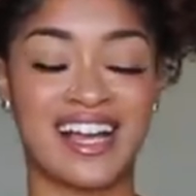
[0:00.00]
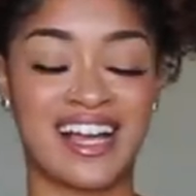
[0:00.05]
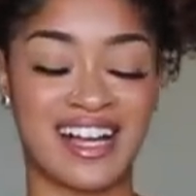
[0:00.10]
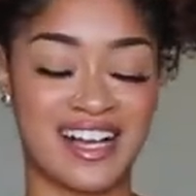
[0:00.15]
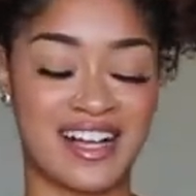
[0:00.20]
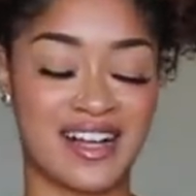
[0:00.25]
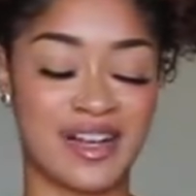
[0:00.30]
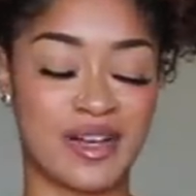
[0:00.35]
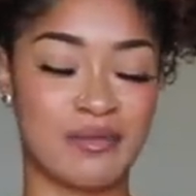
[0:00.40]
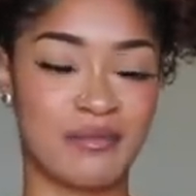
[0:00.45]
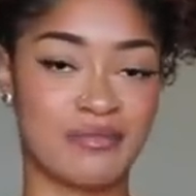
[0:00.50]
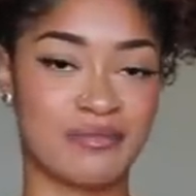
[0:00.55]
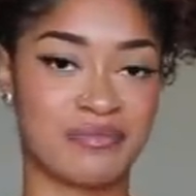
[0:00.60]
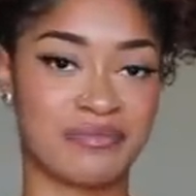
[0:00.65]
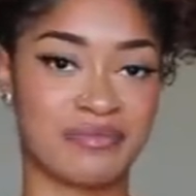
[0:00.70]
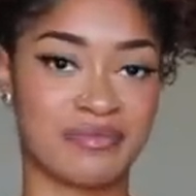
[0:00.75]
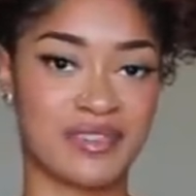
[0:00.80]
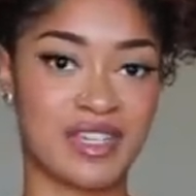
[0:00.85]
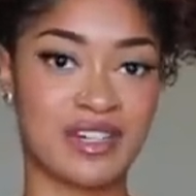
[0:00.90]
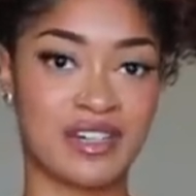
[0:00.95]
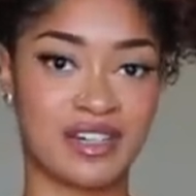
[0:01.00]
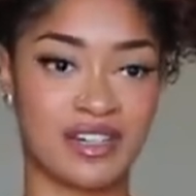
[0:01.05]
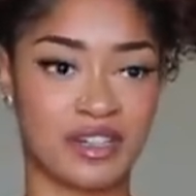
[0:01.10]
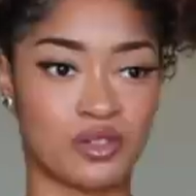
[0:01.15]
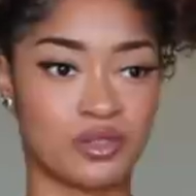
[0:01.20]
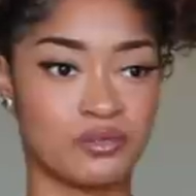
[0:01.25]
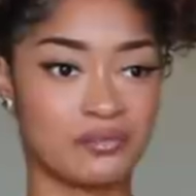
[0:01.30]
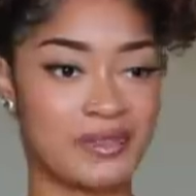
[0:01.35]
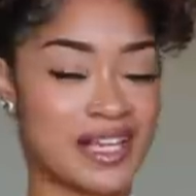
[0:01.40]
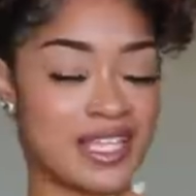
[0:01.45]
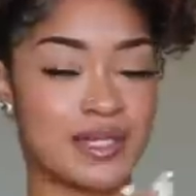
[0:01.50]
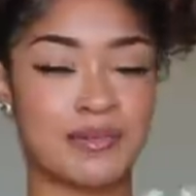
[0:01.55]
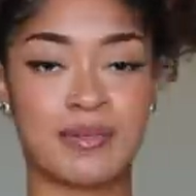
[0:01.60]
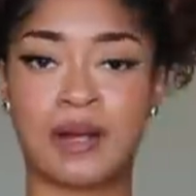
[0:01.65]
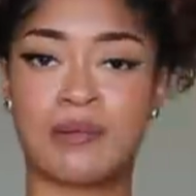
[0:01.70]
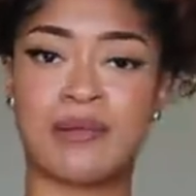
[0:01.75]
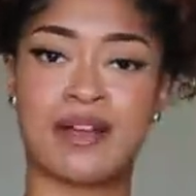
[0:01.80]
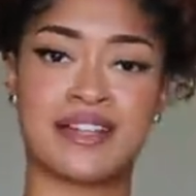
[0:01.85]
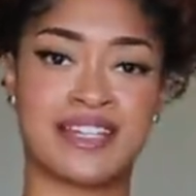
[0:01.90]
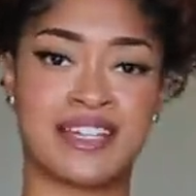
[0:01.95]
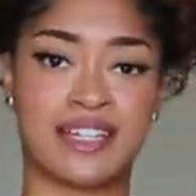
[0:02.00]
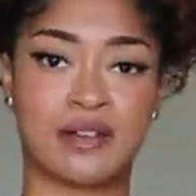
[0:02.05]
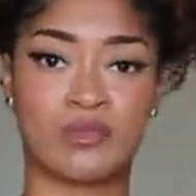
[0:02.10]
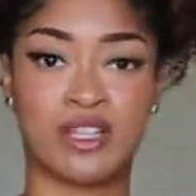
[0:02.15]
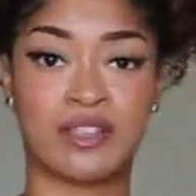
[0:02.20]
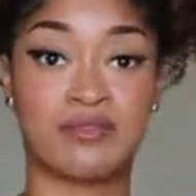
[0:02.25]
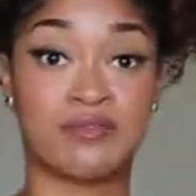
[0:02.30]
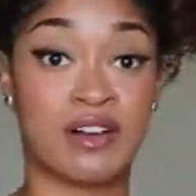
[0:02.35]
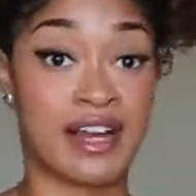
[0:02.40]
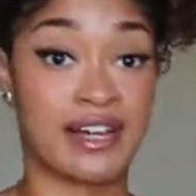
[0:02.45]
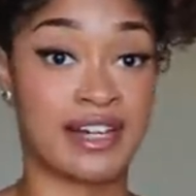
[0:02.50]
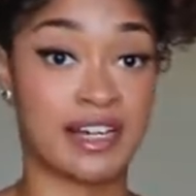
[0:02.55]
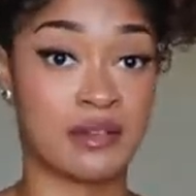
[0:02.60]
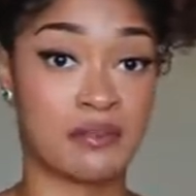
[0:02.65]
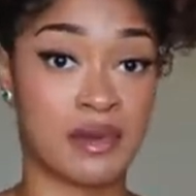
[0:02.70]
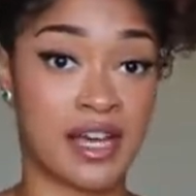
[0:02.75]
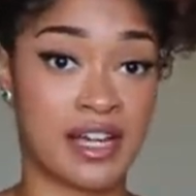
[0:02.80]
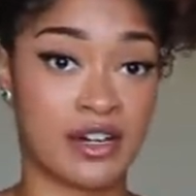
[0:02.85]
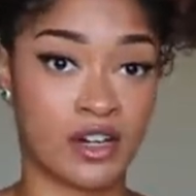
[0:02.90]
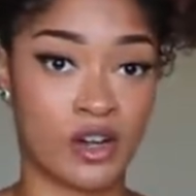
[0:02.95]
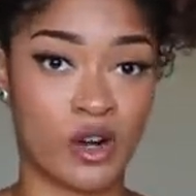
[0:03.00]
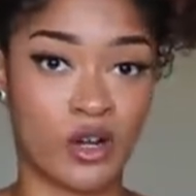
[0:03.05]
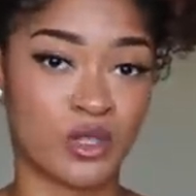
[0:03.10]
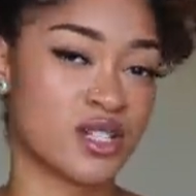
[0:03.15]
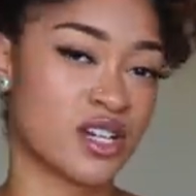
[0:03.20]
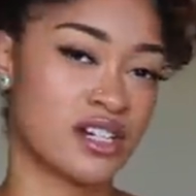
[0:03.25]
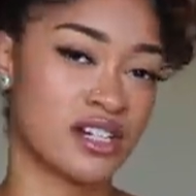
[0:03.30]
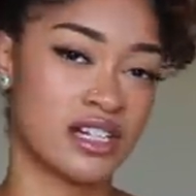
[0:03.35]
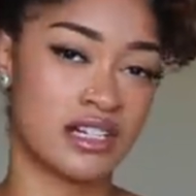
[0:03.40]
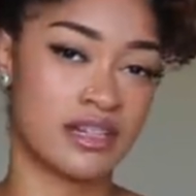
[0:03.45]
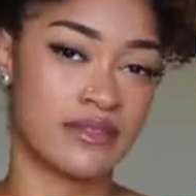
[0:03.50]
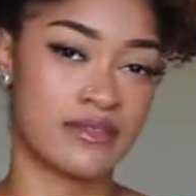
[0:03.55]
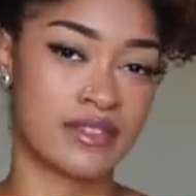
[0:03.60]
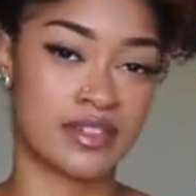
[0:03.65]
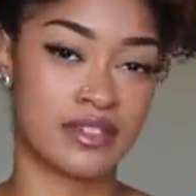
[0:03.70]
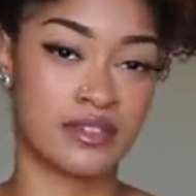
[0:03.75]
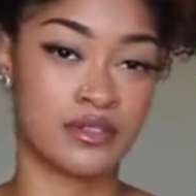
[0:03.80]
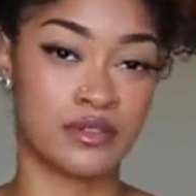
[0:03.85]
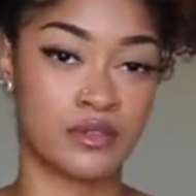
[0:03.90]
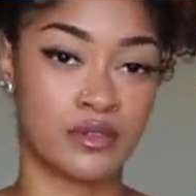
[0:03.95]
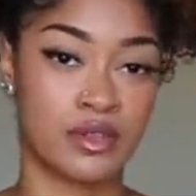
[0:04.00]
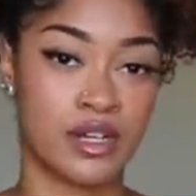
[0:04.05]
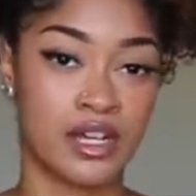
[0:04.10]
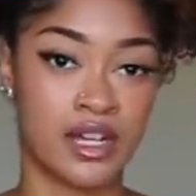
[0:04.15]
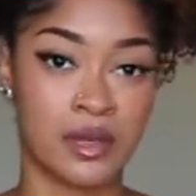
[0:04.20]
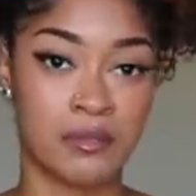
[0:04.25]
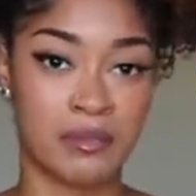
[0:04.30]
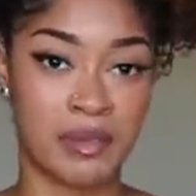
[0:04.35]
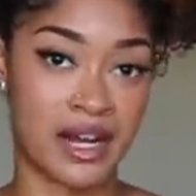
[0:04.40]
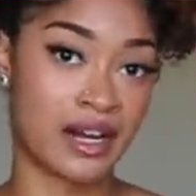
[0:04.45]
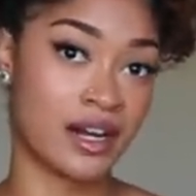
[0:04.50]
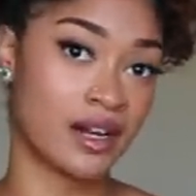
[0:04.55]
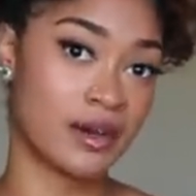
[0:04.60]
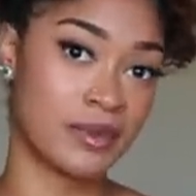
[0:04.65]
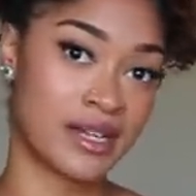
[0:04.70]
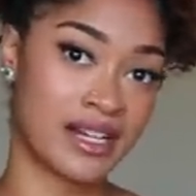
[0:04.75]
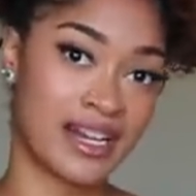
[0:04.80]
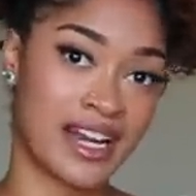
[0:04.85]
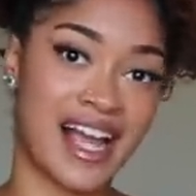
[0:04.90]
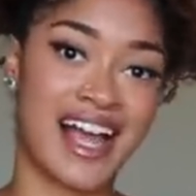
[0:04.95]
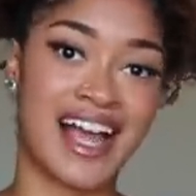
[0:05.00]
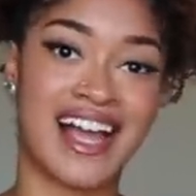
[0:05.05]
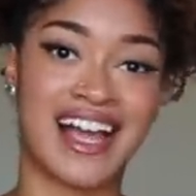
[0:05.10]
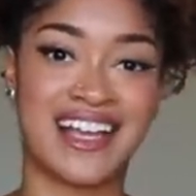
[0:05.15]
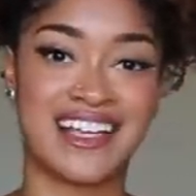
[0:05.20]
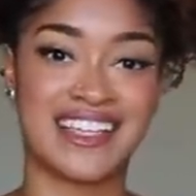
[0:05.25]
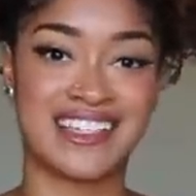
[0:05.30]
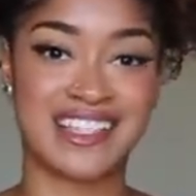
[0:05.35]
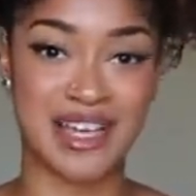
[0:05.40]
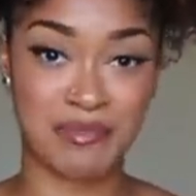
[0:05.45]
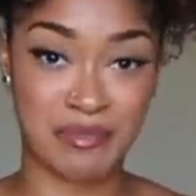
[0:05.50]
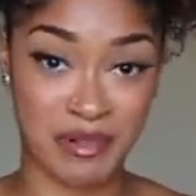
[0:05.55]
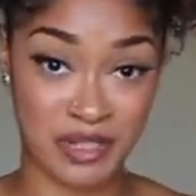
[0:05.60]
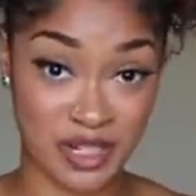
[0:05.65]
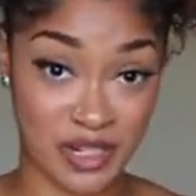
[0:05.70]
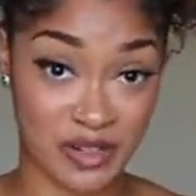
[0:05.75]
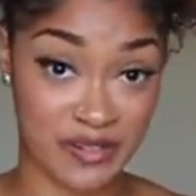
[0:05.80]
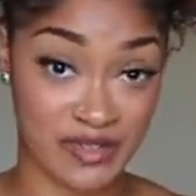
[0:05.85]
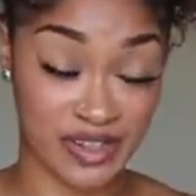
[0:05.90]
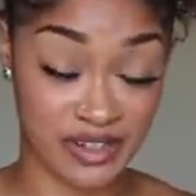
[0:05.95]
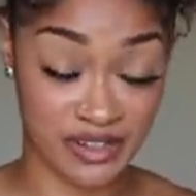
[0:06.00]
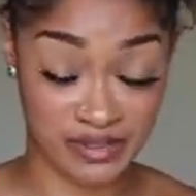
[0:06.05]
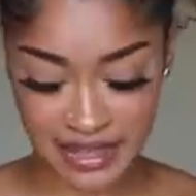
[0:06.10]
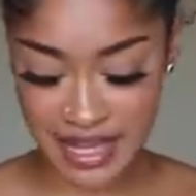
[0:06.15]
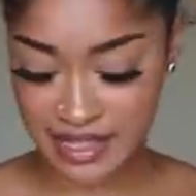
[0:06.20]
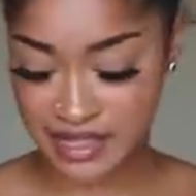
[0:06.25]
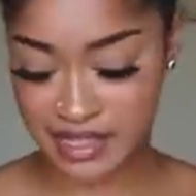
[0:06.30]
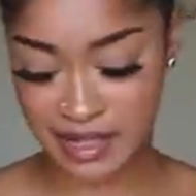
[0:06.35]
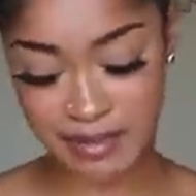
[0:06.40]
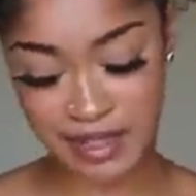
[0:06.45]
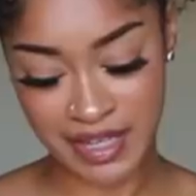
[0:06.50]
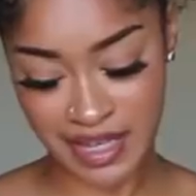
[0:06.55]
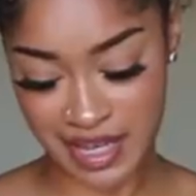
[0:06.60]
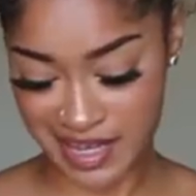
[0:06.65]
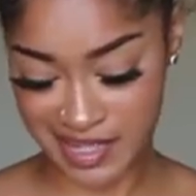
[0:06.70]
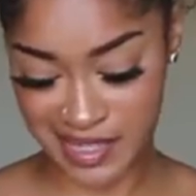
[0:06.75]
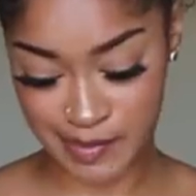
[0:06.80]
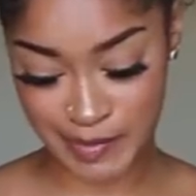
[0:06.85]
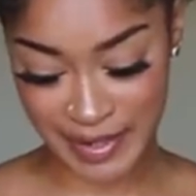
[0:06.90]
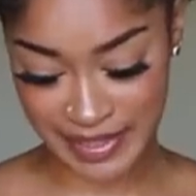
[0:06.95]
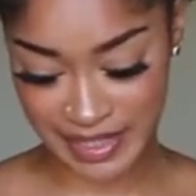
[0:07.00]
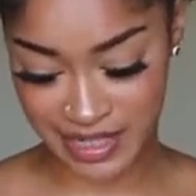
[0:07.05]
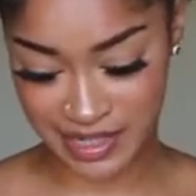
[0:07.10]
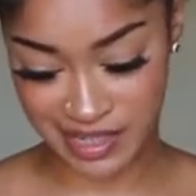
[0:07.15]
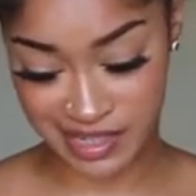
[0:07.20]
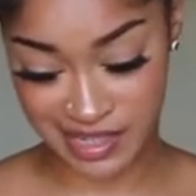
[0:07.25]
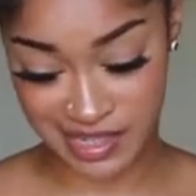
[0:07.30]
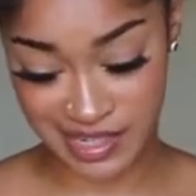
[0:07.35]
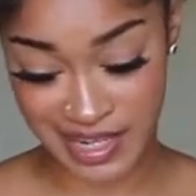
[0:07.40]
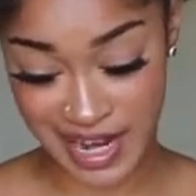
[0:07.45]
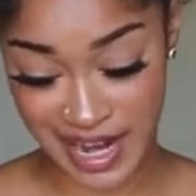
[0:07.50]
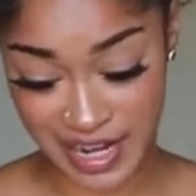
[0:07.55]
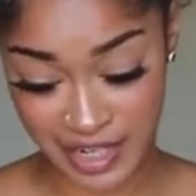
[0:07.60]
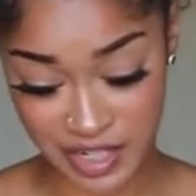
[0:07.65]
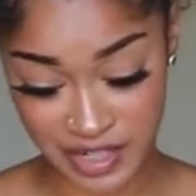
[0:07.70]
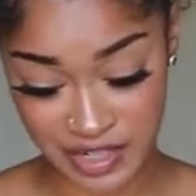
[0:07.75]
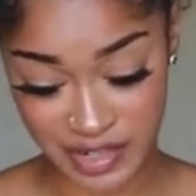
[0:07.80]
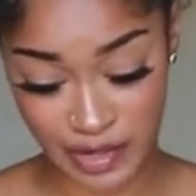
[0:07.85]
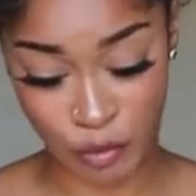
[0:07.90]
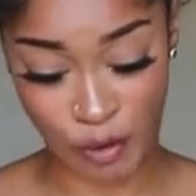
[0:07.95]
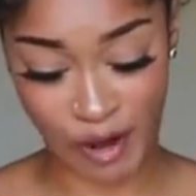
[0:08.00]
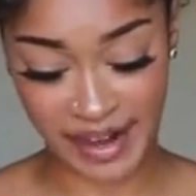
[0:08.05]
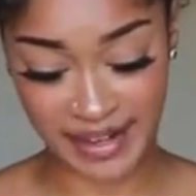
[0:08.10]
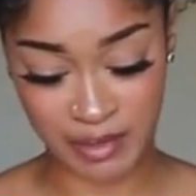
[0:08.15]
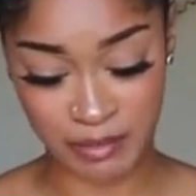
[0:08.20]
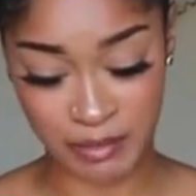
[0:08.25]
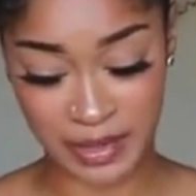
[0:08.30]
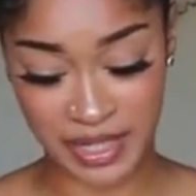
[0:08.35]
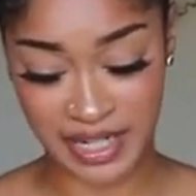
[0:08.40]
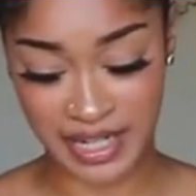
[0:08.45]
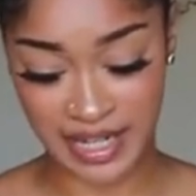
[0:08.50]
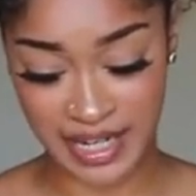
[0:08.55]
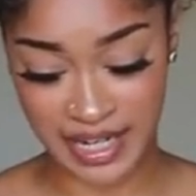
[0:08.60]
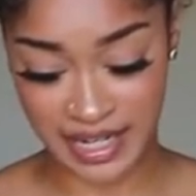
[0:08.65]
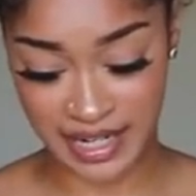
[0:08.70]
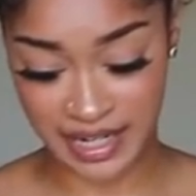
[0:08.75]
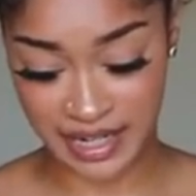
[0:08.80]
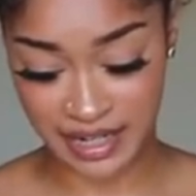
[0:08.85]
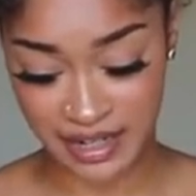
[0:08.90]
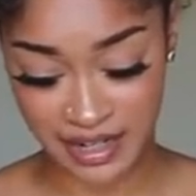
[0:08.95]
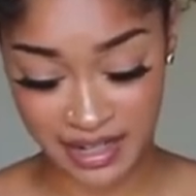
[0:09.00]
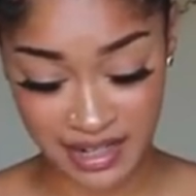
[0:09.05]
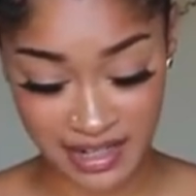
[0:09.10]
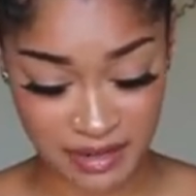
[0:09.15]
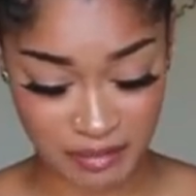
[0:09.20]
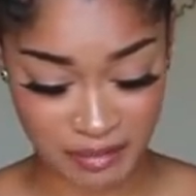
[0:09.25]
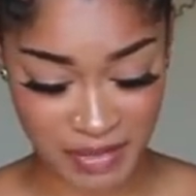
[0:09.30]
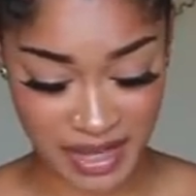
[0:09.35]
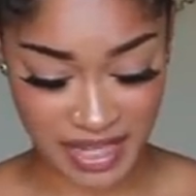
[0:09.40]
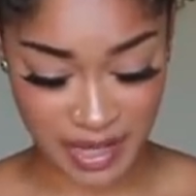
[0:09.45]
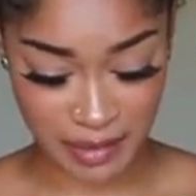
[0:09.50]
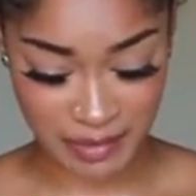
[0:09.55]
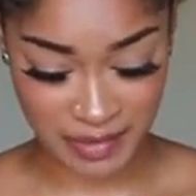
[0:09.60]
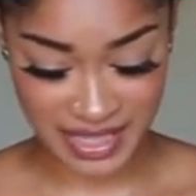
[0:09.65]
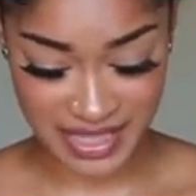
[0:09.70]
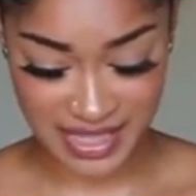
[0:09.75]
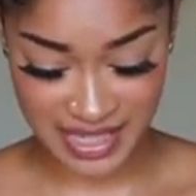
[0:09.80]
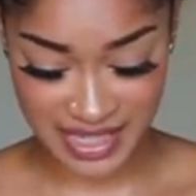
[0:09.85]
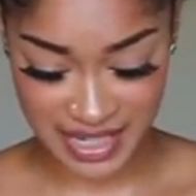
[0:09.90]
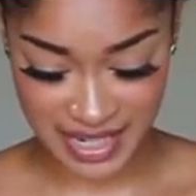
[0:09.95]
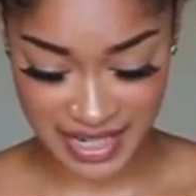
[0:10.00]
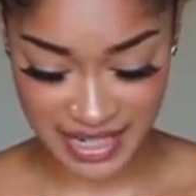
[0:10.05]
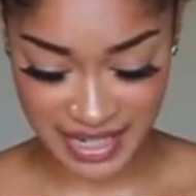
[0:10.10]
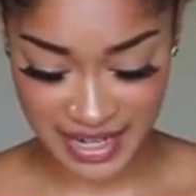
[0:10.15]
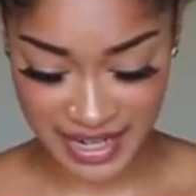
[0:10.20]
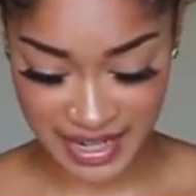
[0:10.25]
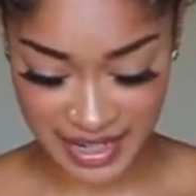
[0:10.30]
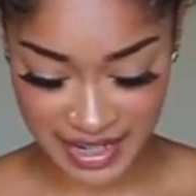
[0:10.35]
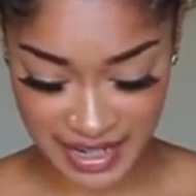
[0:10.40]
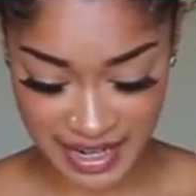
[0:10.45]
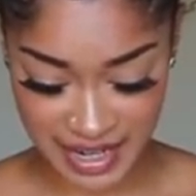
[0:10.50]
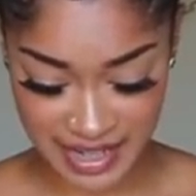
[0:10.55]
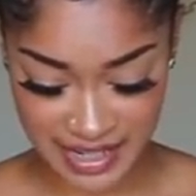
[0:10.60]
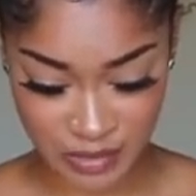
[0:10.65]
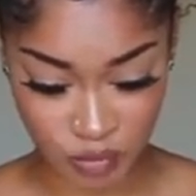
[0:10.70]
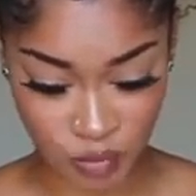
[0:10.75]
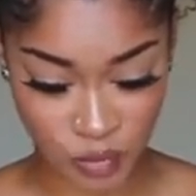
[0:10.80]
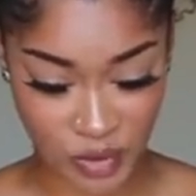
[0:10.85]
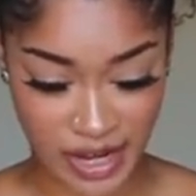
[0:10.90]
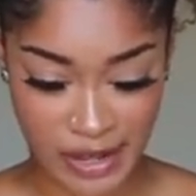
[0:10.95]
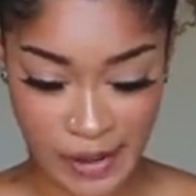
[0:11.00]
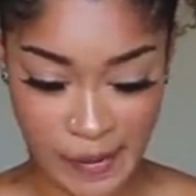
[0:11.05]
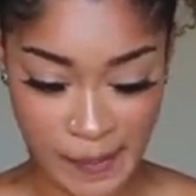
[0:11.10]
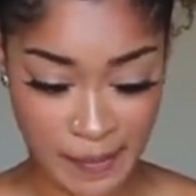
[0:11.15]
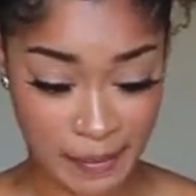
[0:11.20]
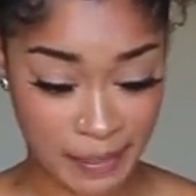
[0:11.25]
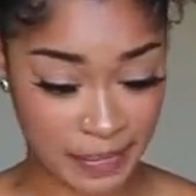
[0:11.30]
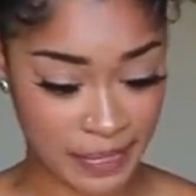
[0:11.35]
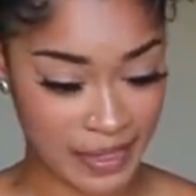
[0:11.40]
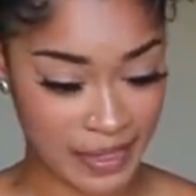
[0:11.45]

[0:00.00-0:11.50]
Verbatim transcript: um, you know, experimenting with finding better alternatives to paraben as a preservative. That's something I expected to see actually quite a bit in makeup and skincare as well.